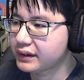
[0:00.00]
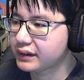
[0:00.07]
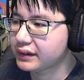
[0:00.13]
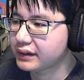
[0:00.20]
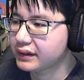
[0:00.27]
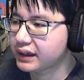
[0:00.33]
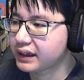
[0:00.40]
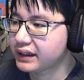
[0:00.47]

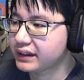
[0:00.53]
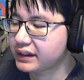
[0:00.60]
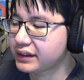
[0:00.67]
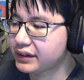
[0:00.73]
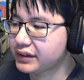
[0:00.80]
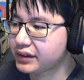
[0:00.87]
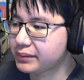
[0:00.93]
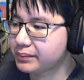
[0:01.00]
Yeah, he
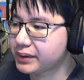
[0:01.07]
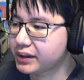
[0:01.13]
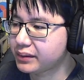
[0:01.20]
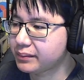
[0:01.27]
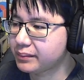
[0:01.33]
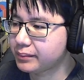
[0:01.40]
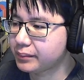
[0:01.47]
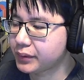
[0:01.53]
should be
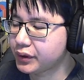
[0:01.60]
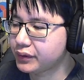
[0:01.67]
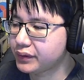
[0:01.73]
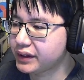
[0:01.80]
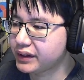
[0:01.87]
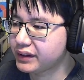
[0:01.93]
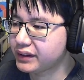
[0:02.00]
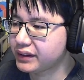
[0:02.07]

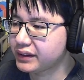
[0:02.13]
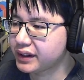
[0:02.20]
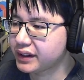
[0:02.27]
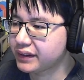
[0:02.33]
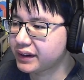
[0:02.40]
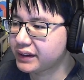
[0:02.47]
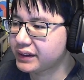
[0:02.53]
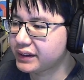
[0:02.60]
moving
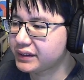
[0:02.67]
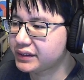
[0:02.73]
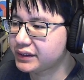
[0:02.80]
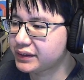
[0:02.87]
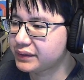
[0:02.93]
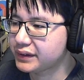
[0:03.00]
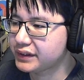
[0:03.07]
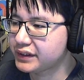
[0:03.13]
around here so
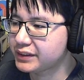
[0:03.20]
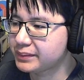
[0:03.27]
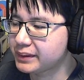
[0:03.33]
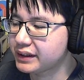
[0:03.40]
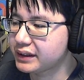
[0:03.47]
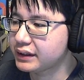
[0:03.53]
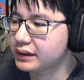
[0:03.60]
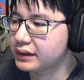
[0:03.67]
he reaches
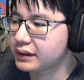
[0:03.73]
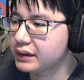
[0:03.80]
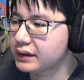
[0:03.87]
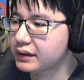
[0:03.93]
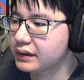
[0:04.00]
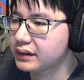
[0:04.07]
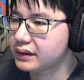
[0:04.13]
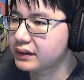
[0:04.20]
me.
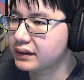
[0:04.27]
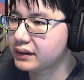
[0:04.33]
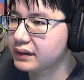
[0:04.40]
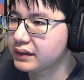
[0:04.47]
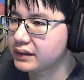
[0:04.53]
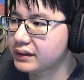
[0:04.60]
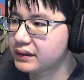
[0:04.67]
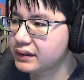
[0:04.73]

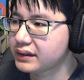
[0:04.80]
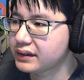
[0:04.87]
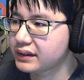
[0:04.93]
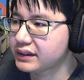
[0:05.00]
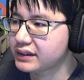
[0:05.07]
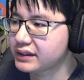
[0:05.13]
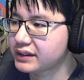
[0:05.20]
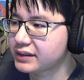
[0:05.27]
So
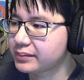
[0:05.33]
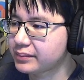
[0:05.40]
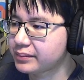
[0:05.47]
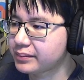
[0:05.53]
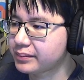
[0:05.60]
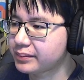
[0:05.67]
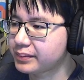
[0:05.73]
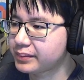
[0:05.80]
let's
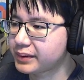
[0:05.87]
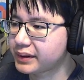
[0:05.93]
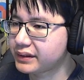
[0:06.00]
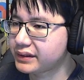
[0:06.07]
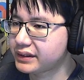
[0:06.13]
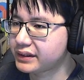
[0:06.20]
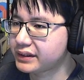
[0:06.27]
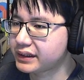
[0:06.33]
punch
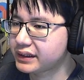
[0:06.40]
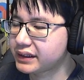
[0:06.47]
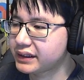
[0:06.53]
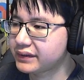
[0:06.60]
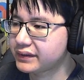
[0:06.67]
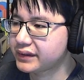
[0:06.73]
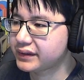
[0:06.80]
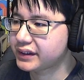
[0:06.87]
this guy.
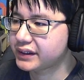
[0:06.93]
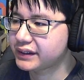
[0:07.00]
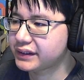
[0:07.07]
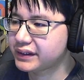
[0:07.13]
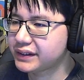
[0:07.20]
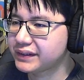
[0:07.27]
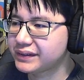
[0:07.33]
Oh, well.